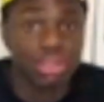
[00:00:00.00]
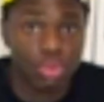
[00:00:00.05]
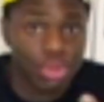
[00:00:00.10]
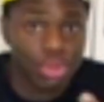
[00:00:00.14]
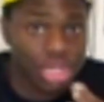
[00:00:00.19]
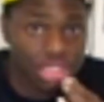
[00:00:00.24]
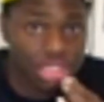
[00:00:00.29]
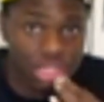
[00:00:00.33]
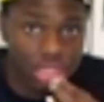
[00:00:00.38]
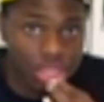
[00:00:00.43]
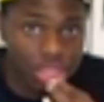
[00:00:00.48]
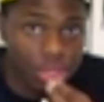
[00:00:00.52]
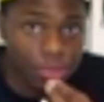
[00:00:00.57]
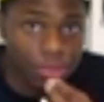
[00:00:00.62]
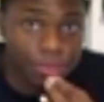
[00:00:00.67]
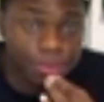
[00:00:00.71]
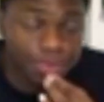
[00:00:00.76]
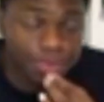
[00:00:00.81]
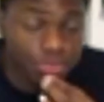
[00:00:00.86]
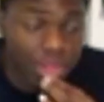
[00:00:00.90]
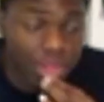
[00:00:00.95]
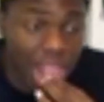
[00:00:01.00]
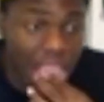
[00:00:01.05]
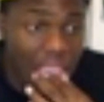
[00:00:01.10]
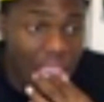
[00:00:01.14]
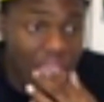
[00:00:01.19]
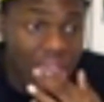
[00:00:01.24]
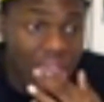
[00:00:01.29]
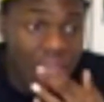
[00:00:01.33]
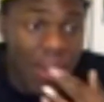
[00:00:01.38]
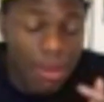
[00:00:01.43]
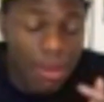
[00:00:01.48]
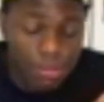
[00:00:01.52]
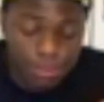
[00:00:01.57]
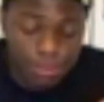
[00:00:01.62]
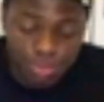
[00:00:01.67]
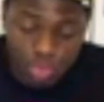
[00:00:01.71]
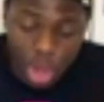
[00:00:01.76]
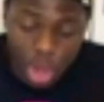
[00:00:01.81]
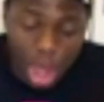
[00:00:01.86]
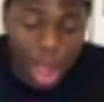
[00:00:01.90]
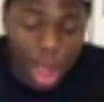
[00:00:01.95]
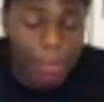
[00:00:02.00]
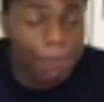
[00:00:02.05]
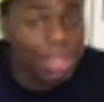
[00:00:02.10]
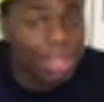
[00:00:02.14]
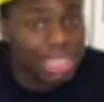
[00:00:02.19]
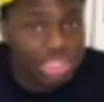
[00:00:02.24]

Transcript: when I tell you, our